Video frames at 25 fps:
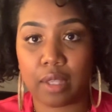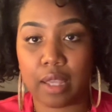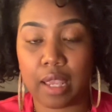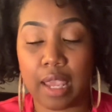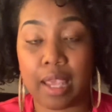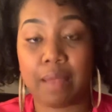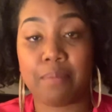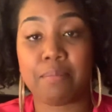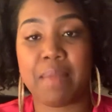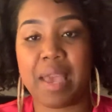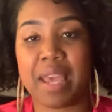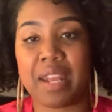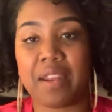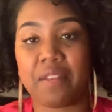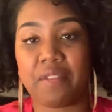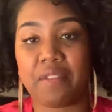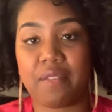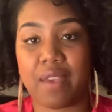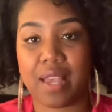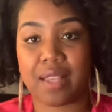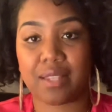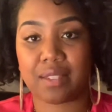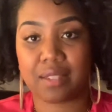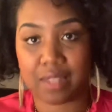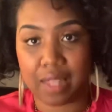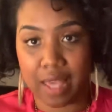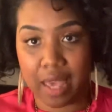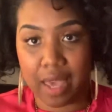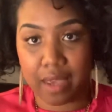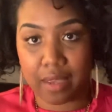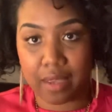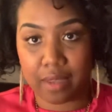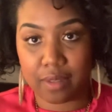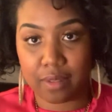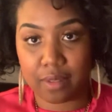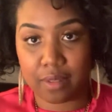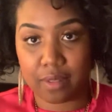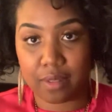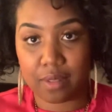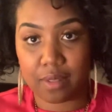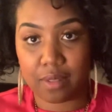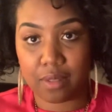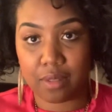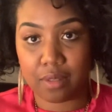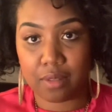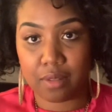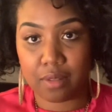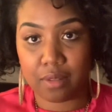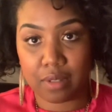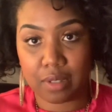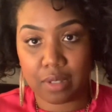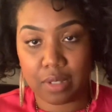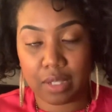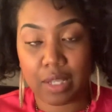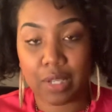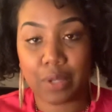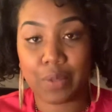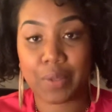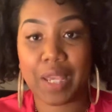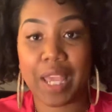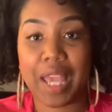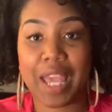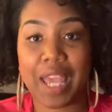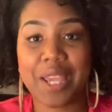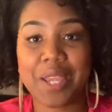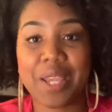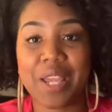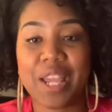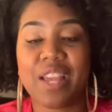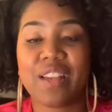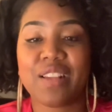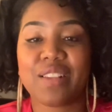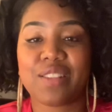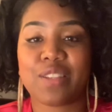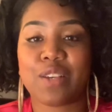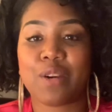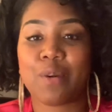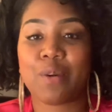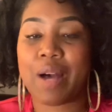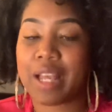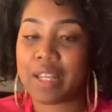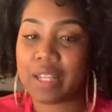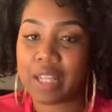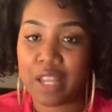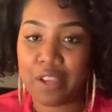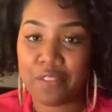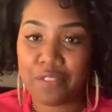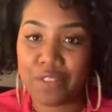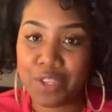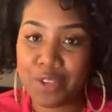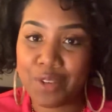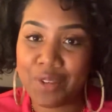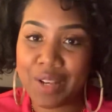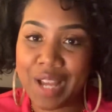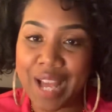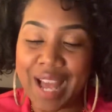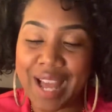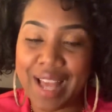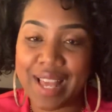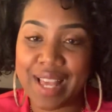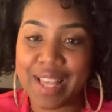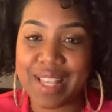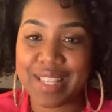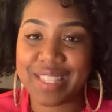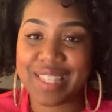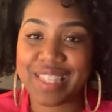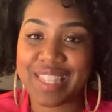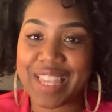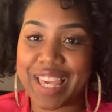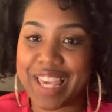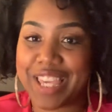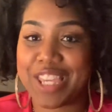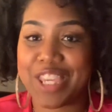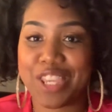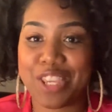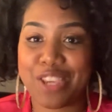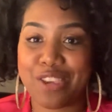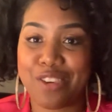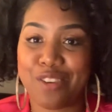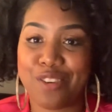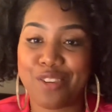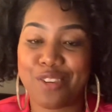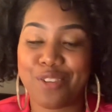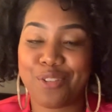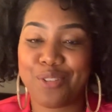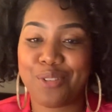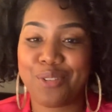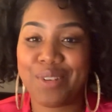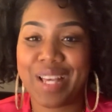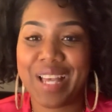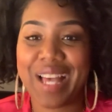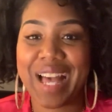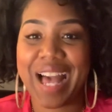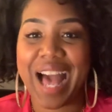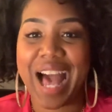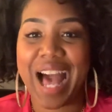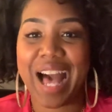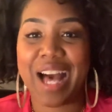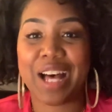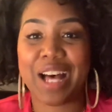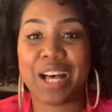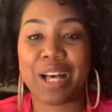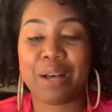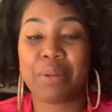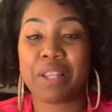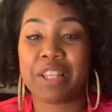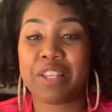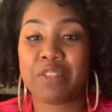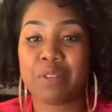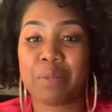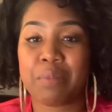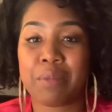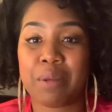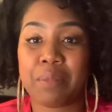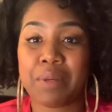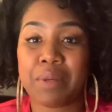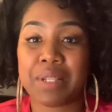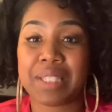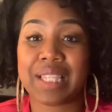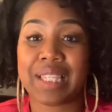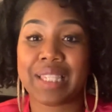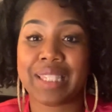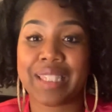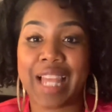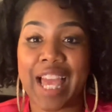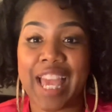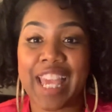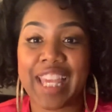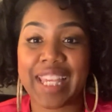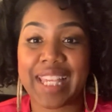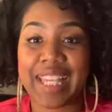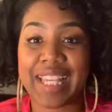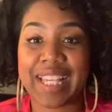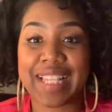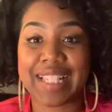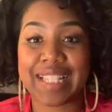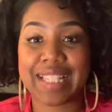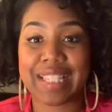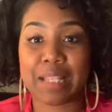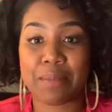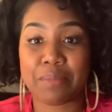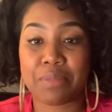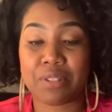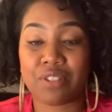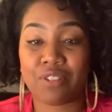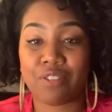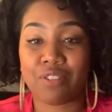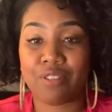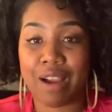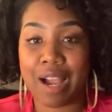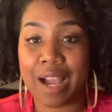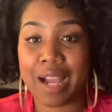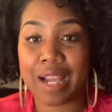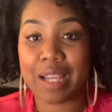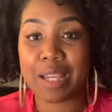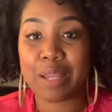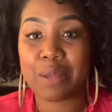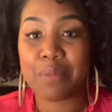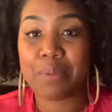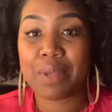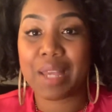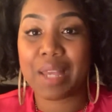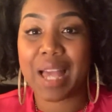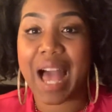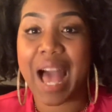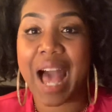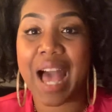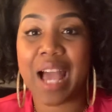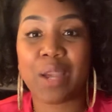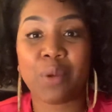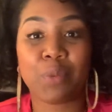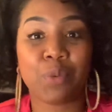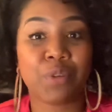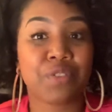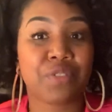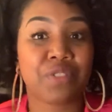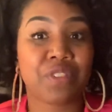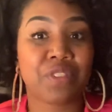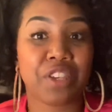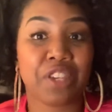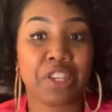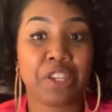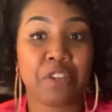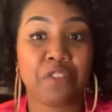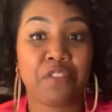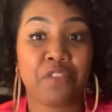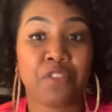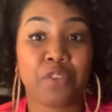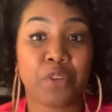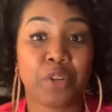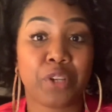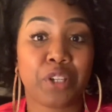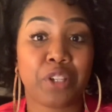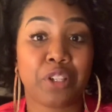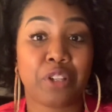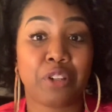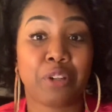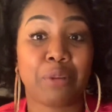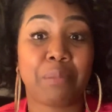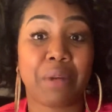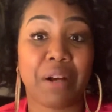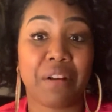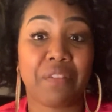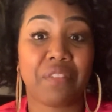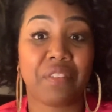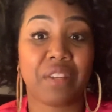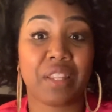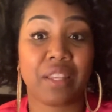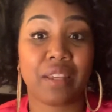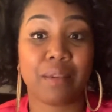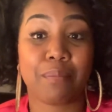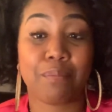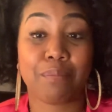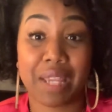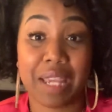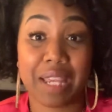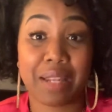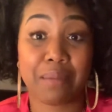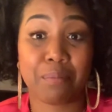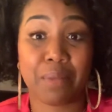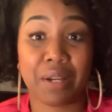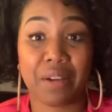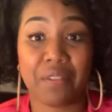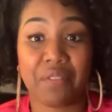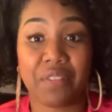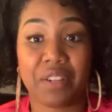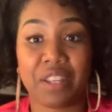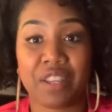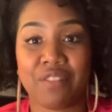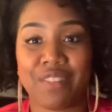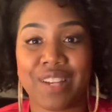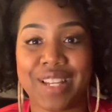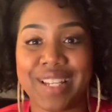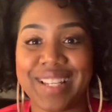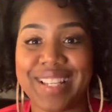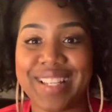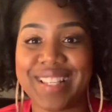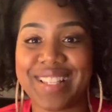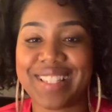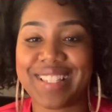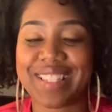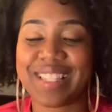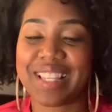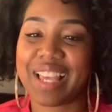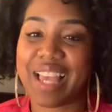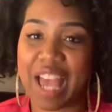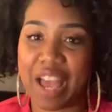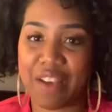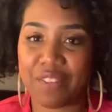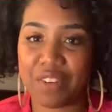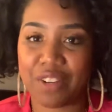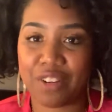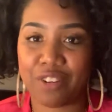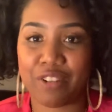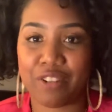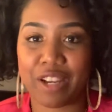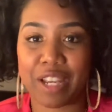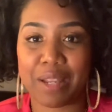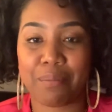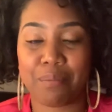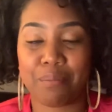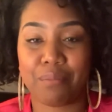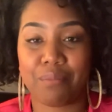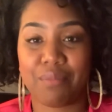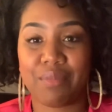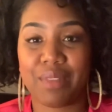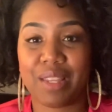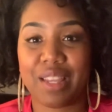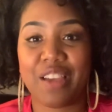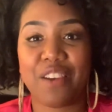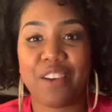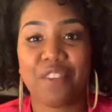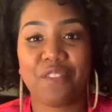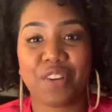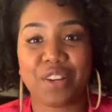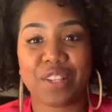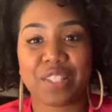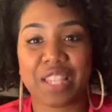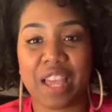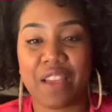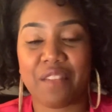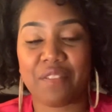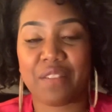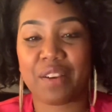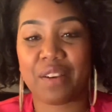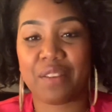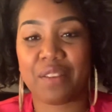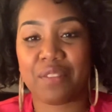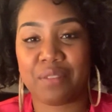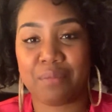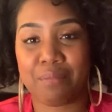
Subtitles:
And manifest that. Okay, so I love you guys. Thank you. Please remember to like and subscribe. I will see you for your mid-monthly readings. Have a great first half of